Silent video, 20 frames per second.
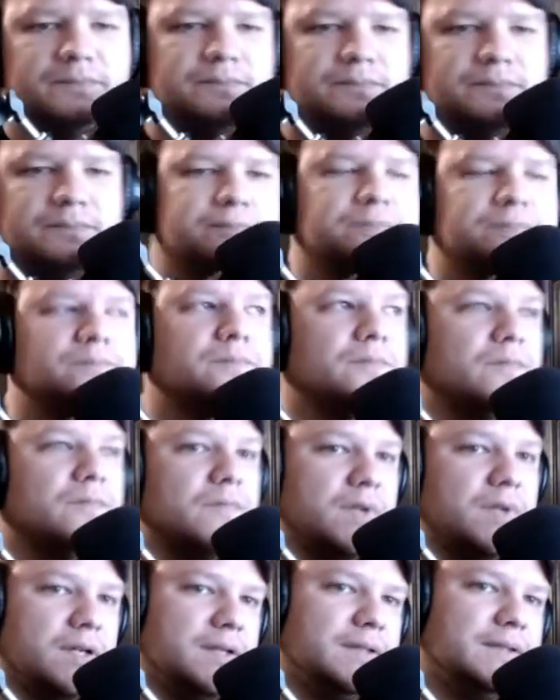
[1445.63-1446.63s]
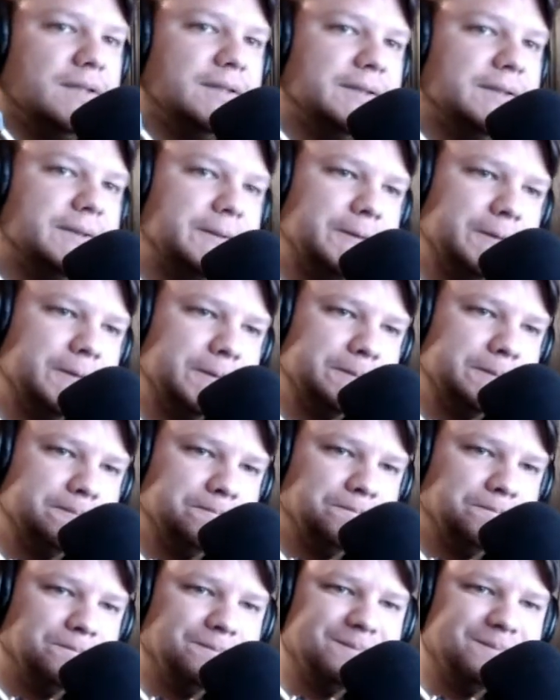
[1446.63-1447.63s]
even though Overwatch two is kind of a joke.
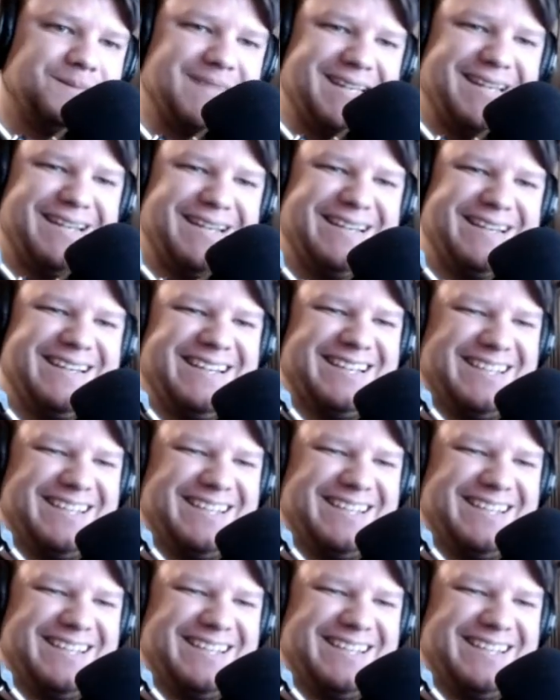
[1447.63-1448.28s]
So I've got to put